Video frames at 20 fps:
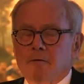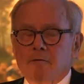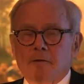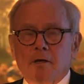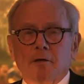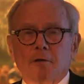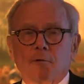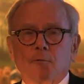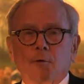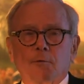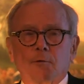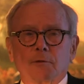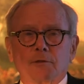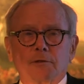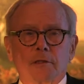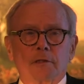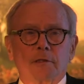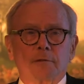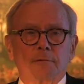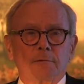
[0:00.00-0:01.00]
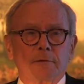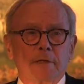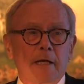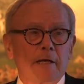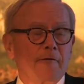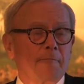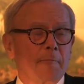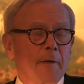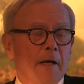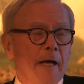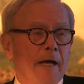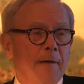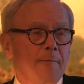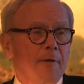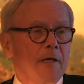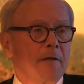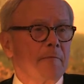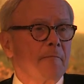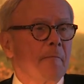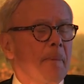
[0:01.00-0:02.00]
The other one was a native
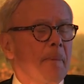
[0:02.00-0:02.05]
Bahamian.